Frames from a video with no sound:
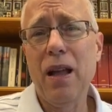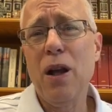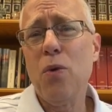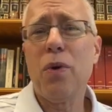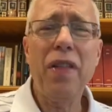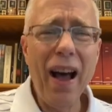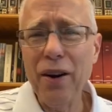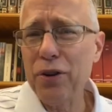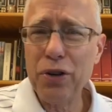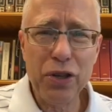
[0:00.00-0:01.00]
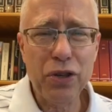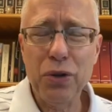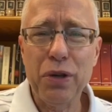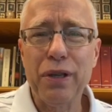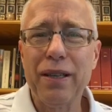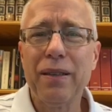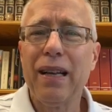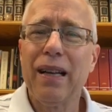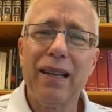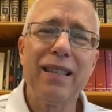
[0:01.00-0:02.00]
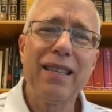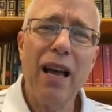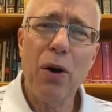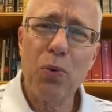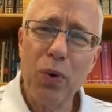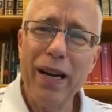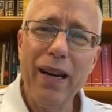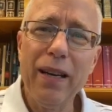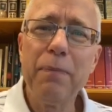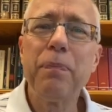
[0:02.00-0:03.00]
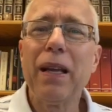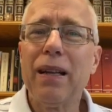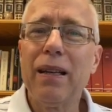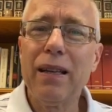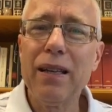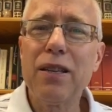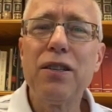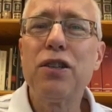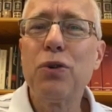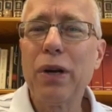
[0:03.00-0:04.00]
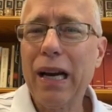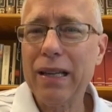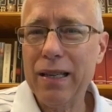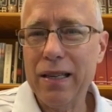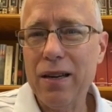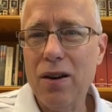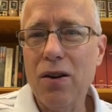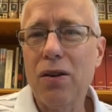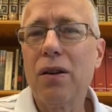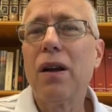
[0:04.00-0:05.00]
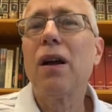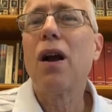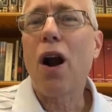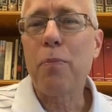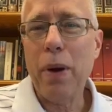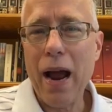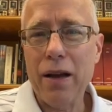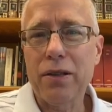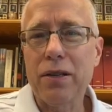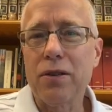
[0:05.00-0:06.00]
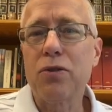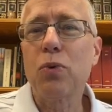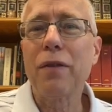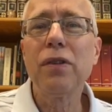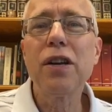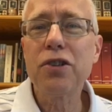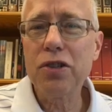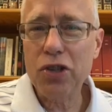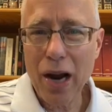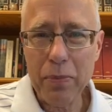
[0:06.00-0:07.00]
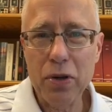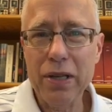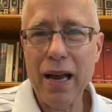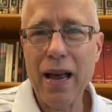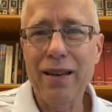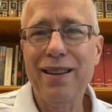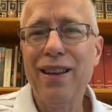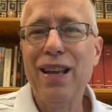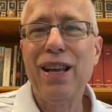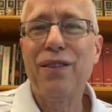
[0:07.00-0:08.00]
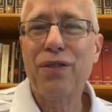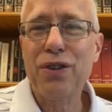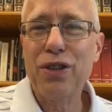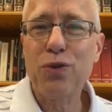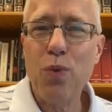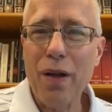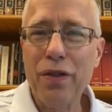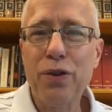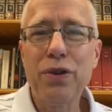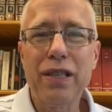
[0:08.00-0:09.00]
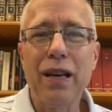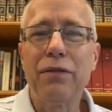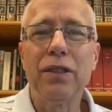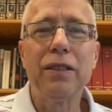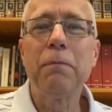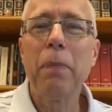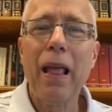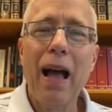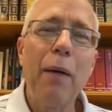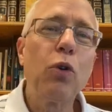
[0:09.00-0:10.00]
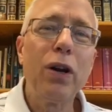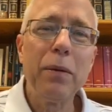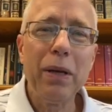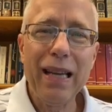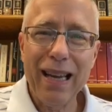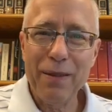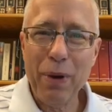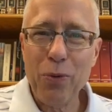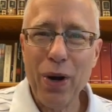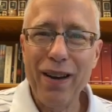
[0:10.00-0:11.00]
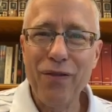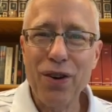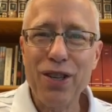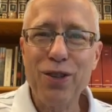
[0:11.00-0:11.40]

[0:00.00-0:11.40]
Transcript: With that understood, let's now read, listen to, and consider our passage, Revelation chapter 10, verses 1 through 7. I'm going to begin by reading verses